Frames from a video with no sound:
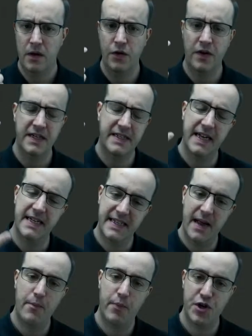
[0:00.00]
You can set
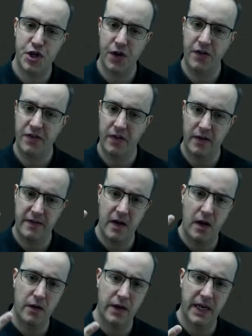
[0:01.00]
temperatures and
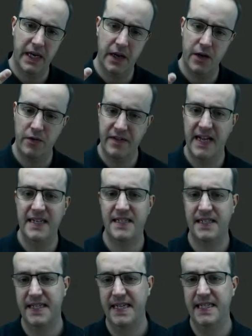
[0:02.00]
start looking at your
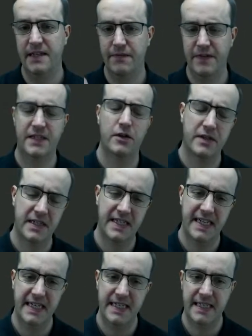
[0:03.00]
densities and
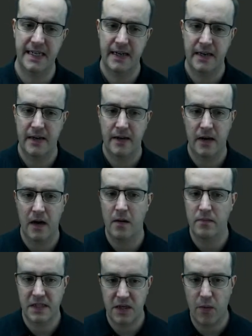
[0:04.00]
viscosities,
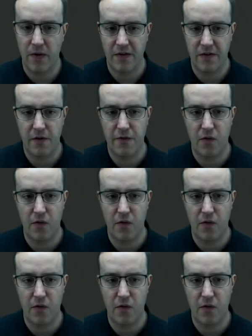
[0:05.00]
so on and so